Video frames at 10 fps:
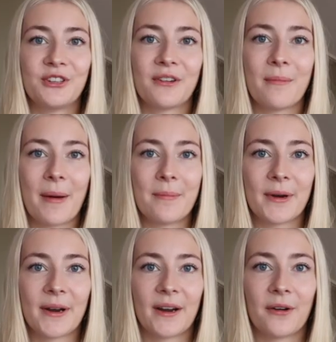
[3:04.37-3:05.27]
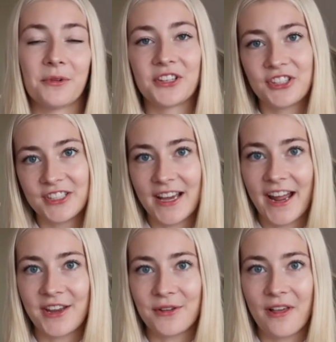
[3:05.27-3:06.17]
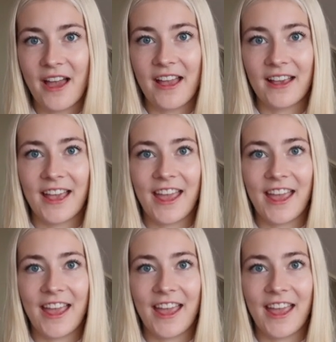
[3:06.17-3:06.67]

you remember which design you like